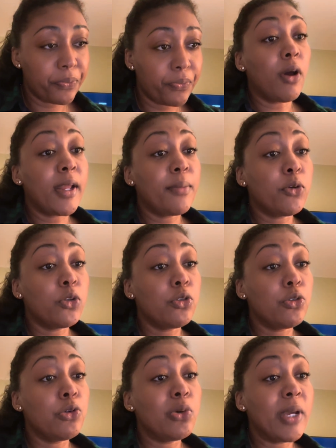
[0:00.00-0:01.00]
Not able to
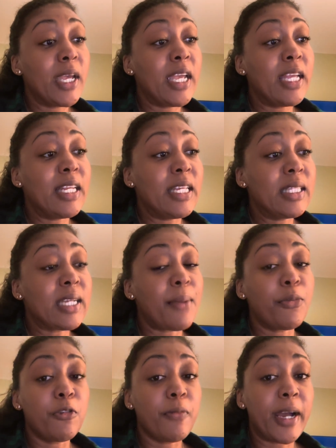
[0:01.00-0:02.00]
do any type
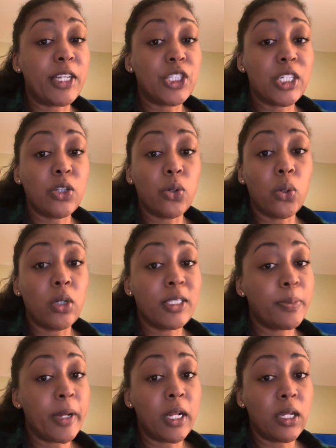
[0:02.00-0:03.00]
of magic or
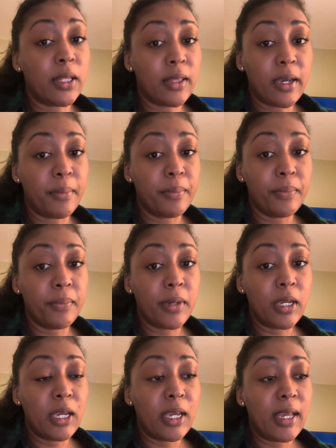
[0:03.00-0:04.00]
spell on them.
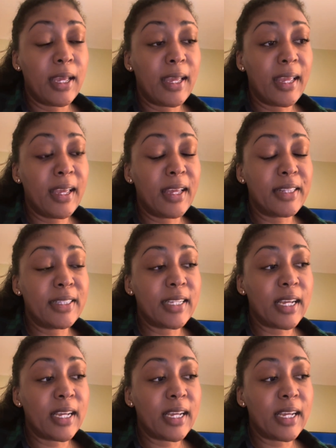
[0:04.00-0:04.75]
And